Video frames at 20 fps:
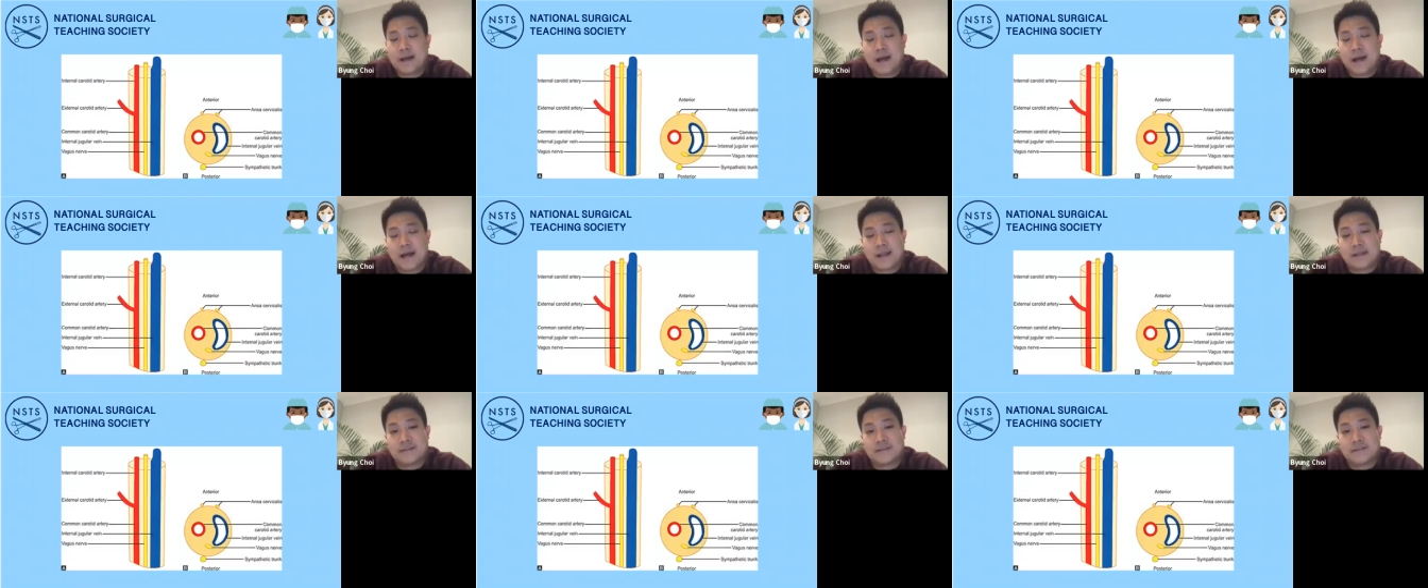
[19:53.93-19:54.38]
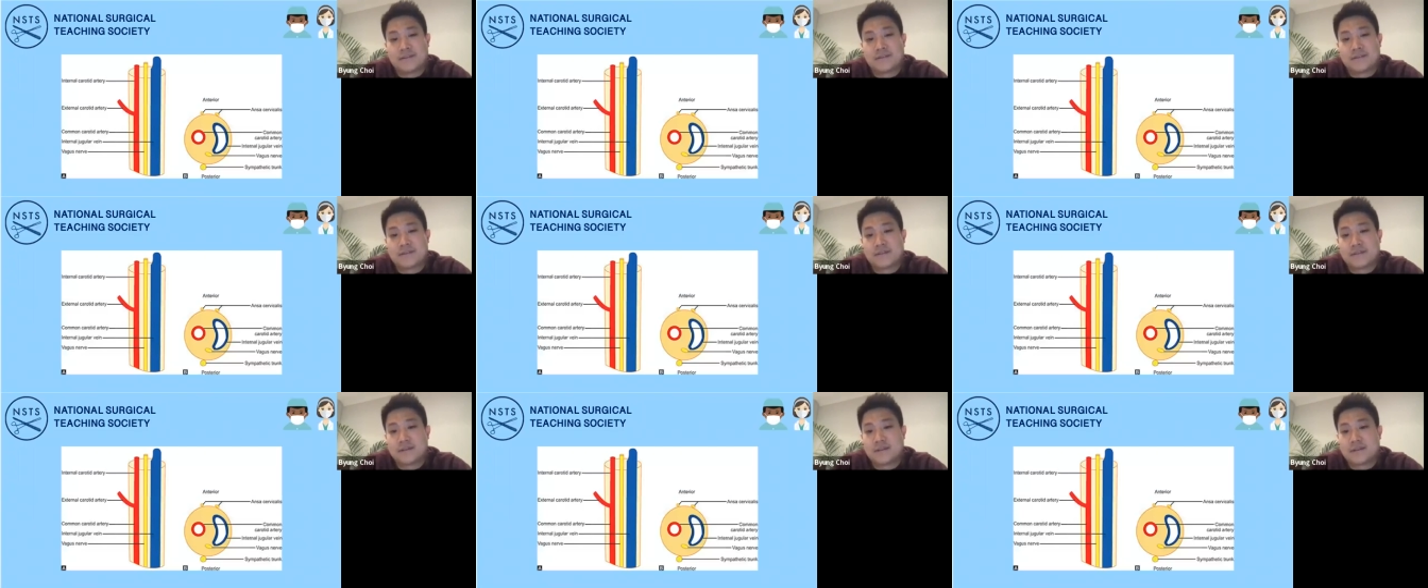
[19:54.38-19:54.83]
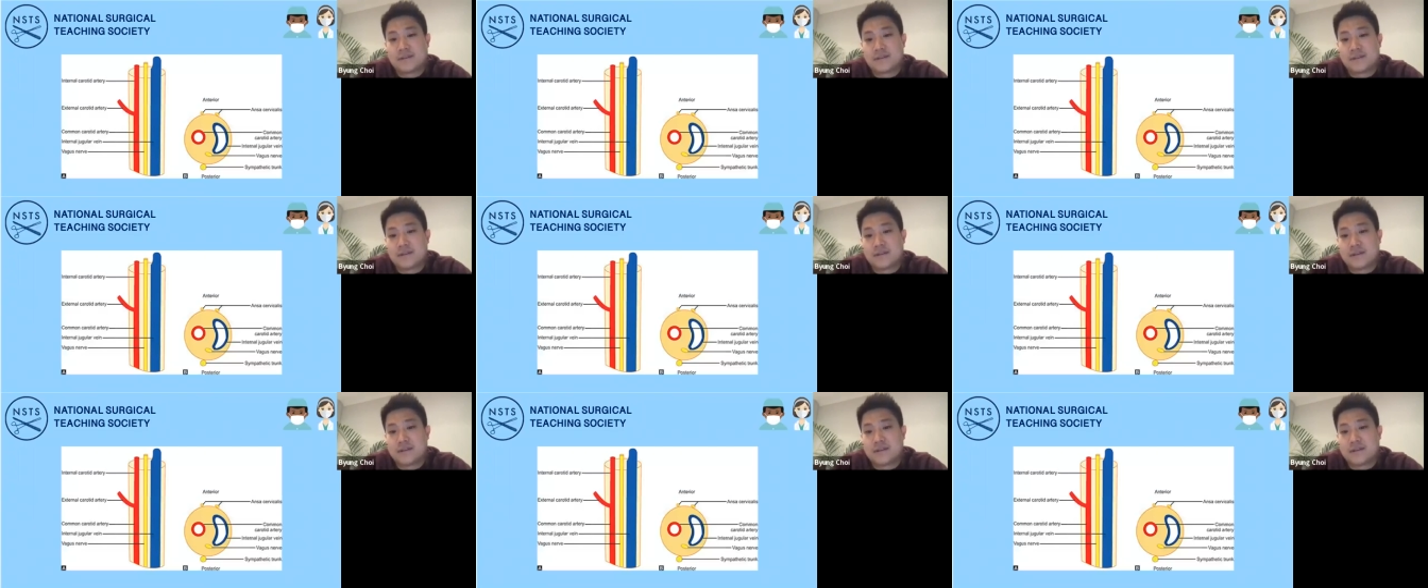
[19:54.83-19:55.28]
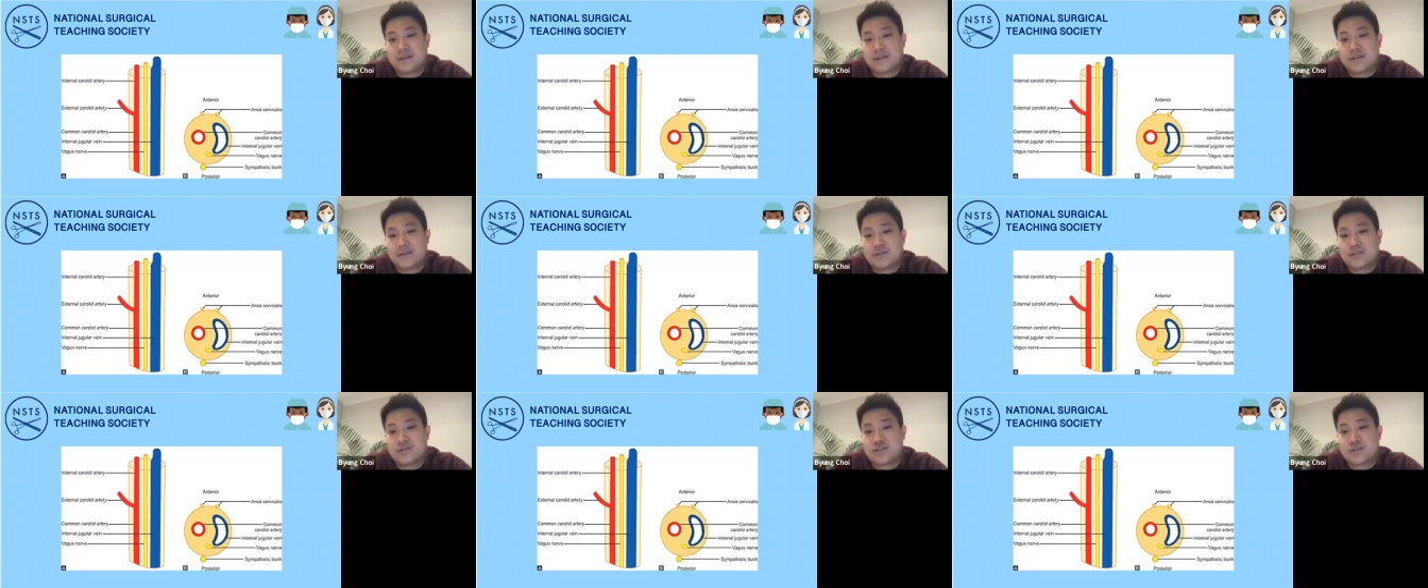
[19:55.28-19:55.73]
And
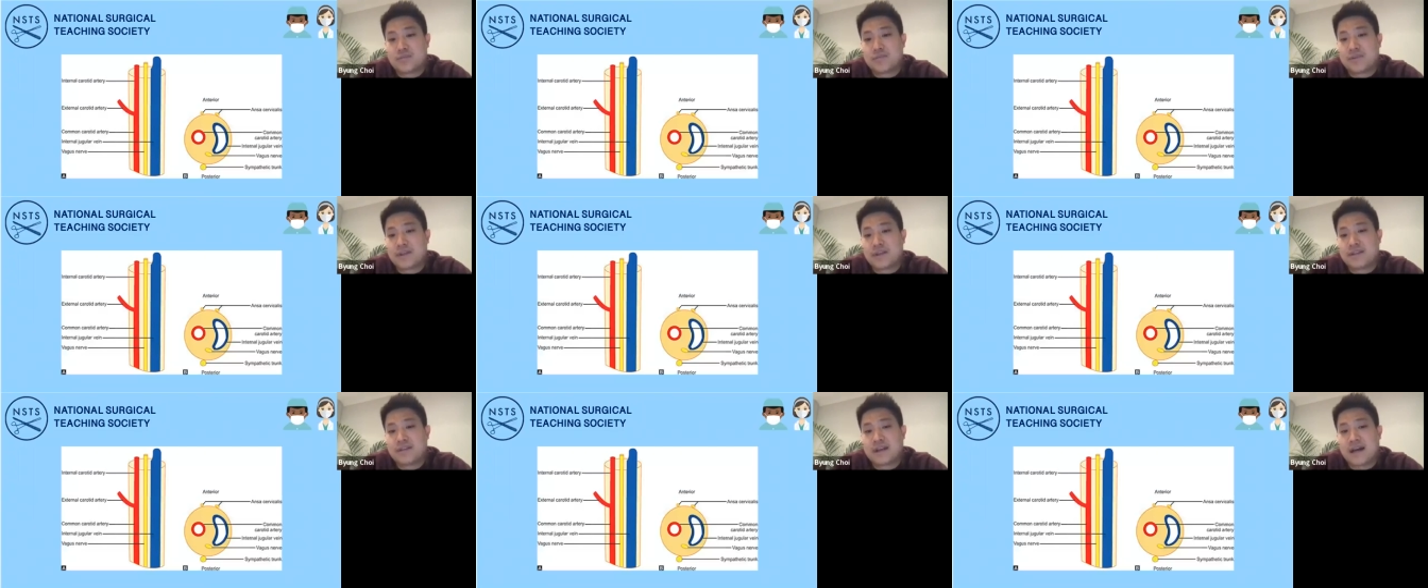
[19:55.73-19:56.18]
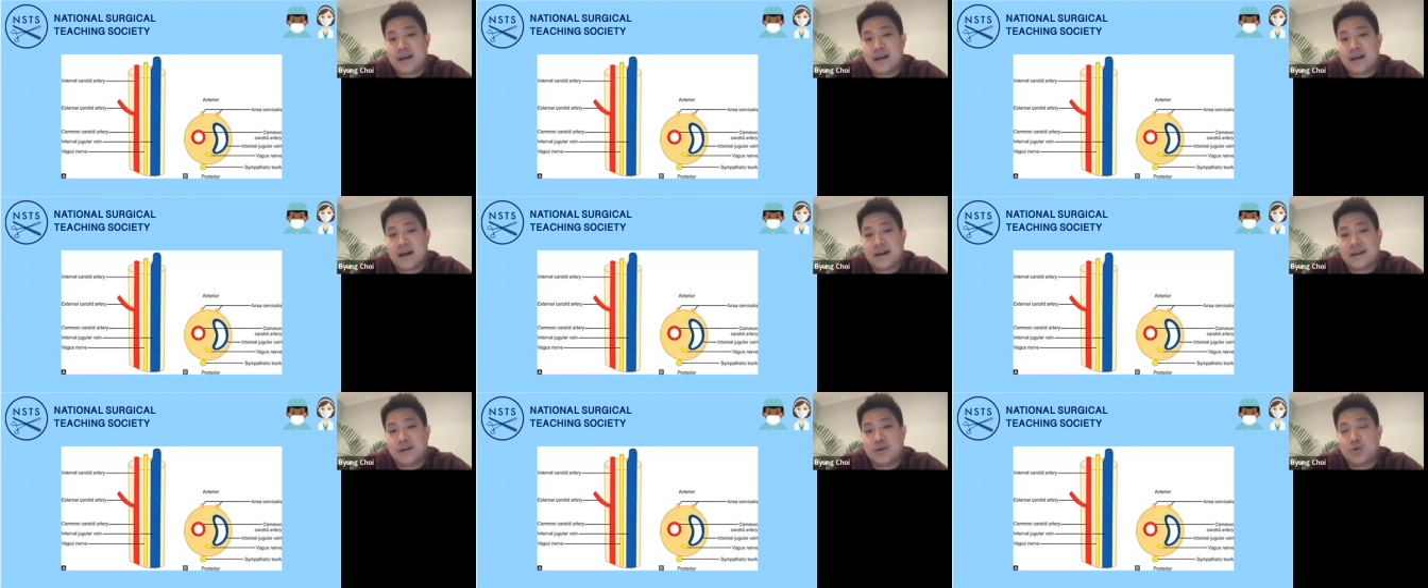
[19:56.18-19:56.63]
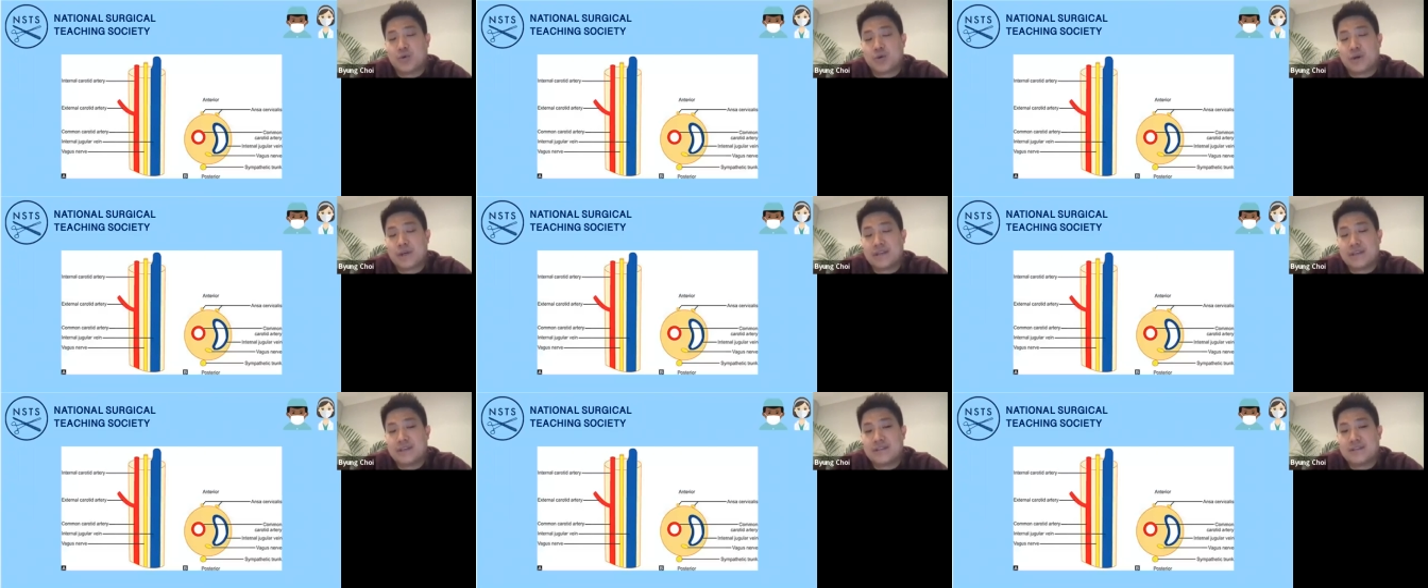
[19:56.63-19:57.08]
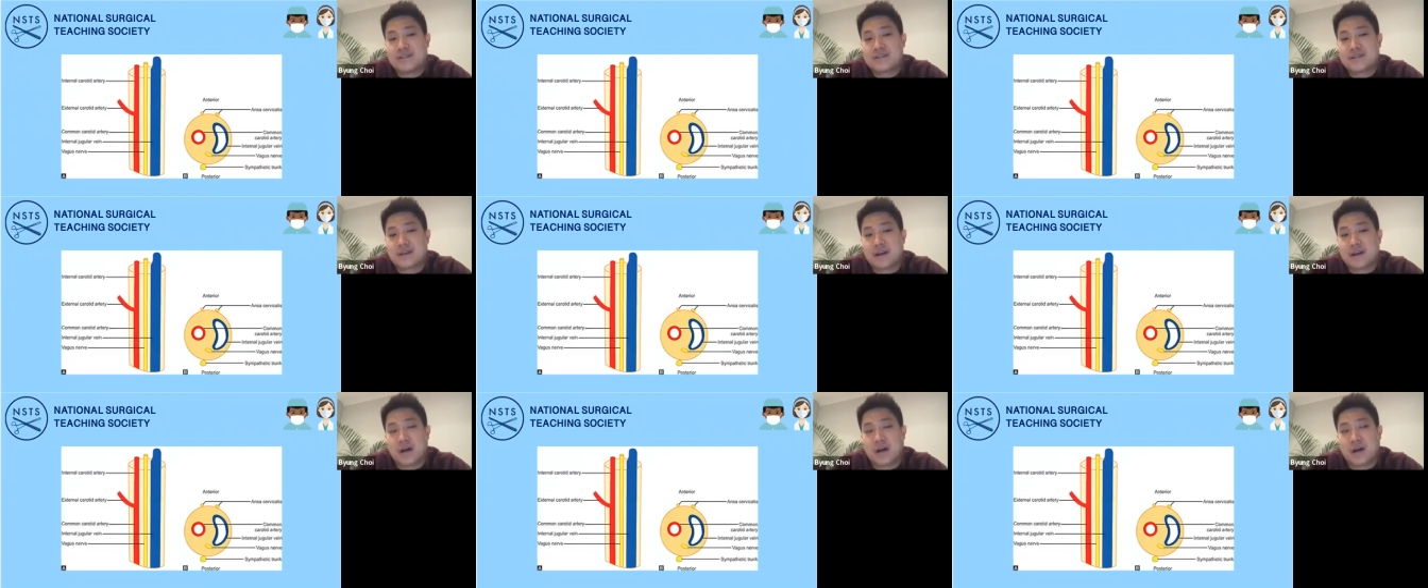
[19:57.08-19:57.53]
something that I always